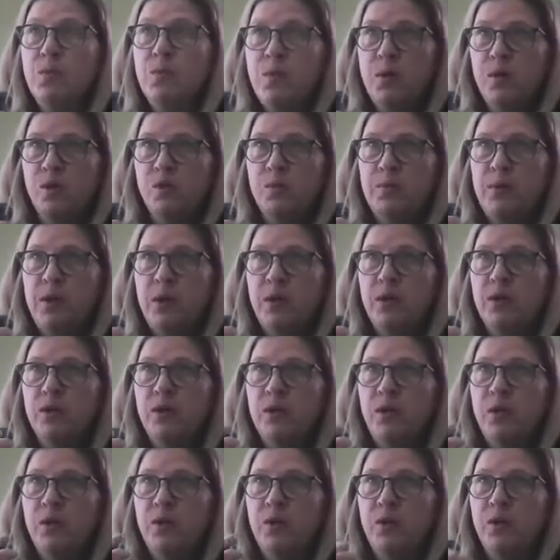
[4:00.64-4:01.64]
the most part,
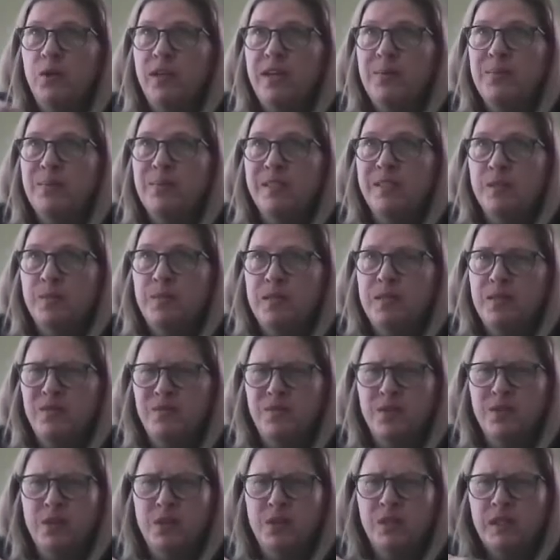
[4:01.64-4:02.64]
although Clayton must have been the
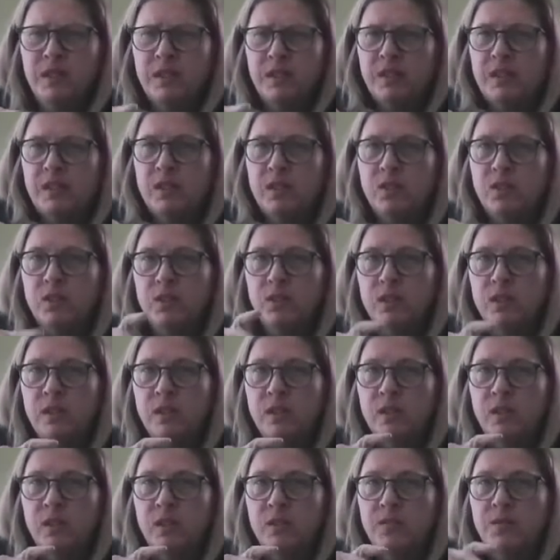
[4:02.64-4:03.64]
first because theirs are a
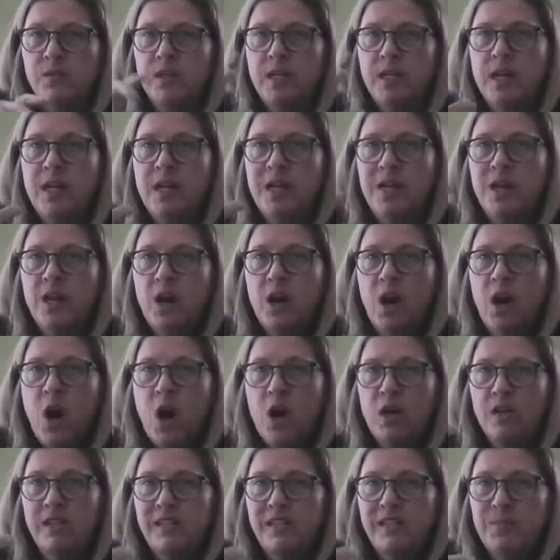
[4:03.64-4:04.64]
little different,
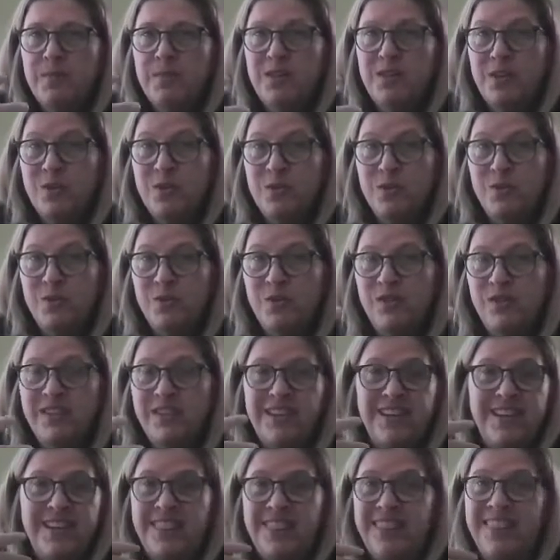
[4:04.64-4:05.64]
all seem to use
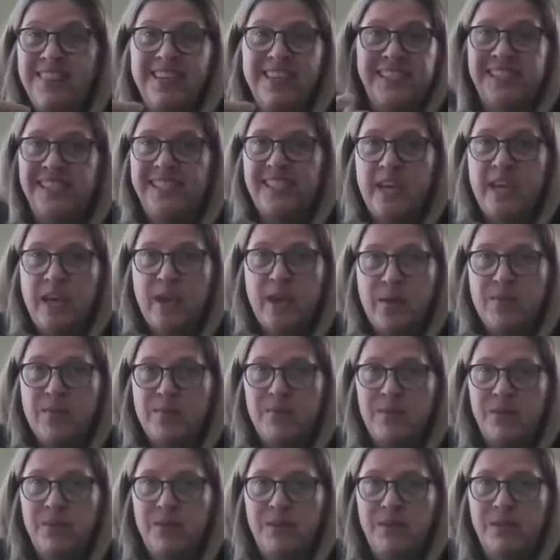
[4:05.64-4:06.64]
like the
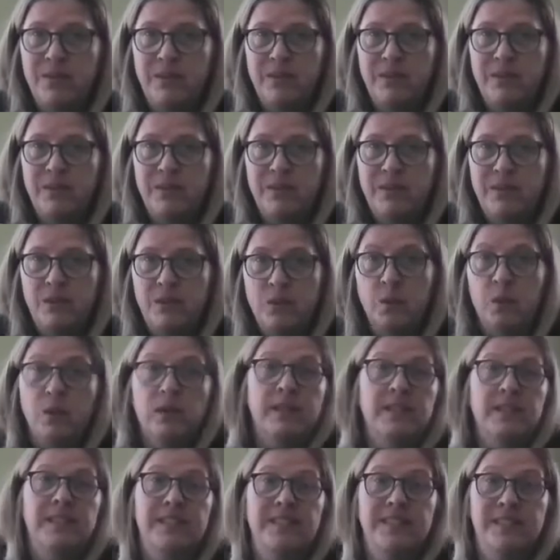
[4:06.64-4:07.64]
same
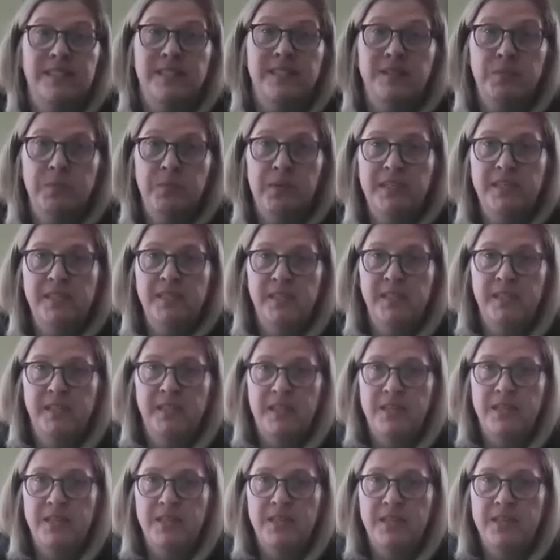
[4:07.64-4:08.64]
ordinances
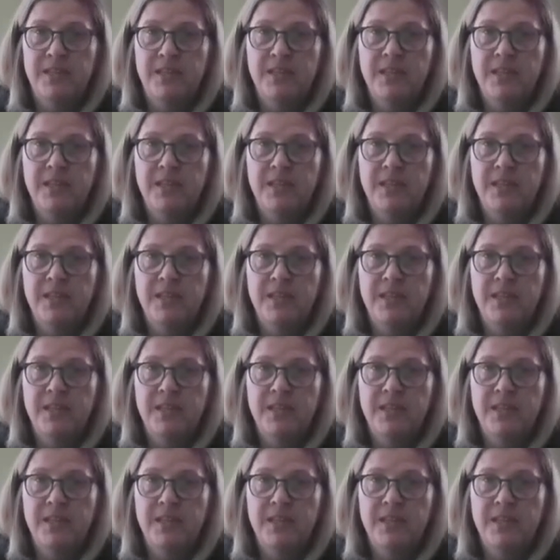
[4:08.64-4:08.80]
basically.